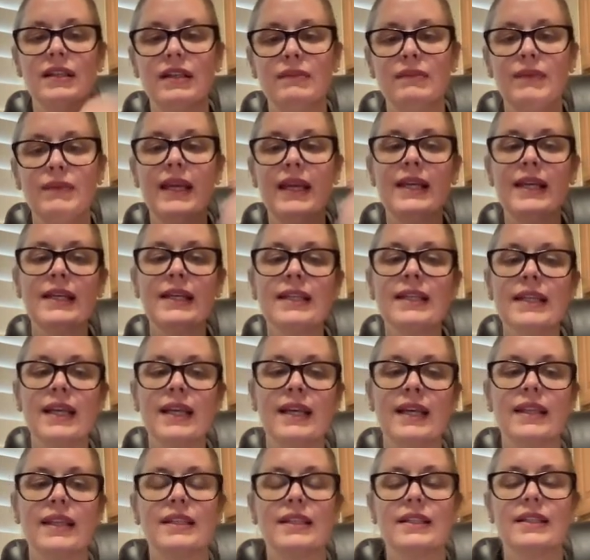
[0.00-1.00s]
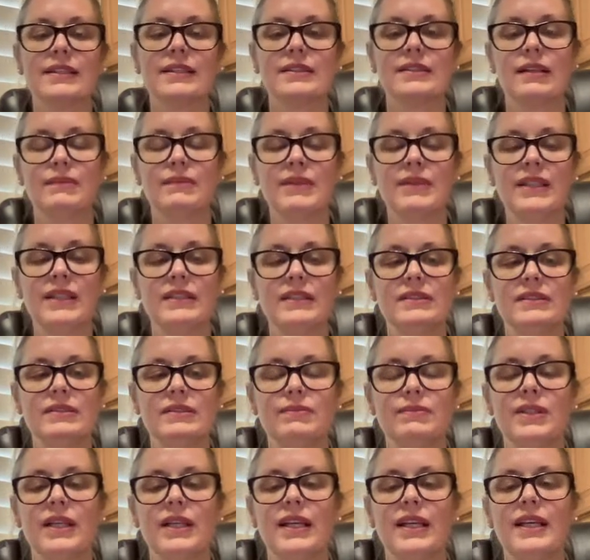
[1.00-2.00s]
AI ethics coming into
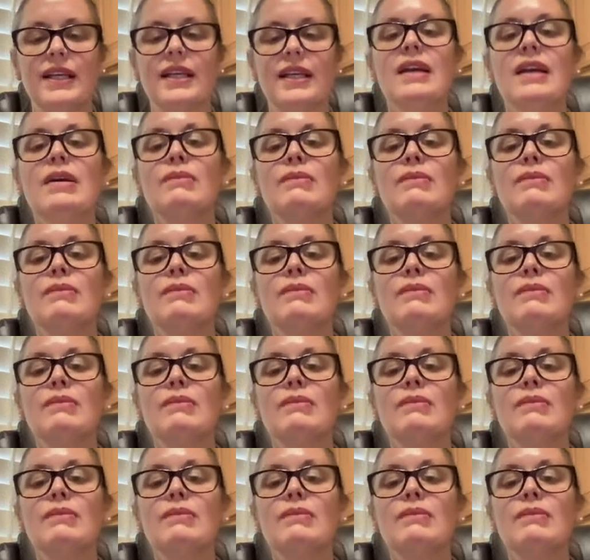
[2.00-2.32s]
play,